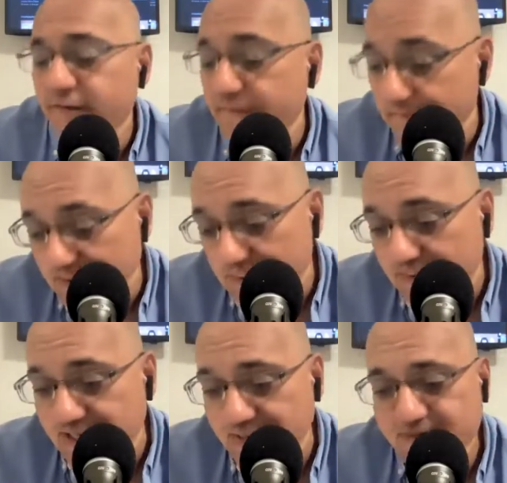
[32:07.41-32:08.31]
video
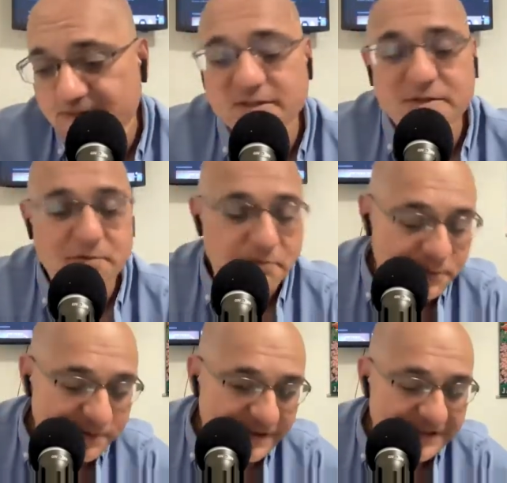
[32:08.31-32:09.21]
games,
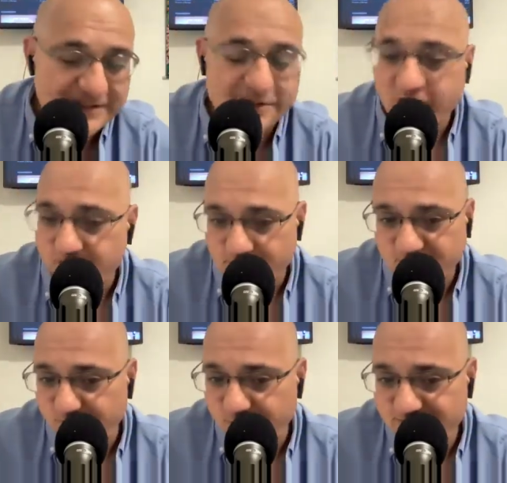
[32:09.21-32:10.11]
movies,
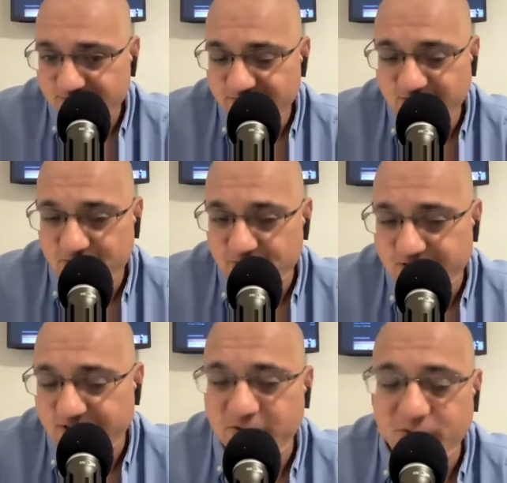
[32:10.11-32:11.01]
documentaries. So that would be
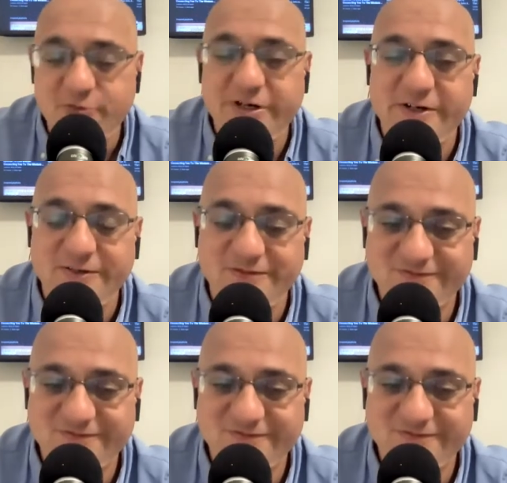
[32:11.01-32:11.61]
a no-brainer.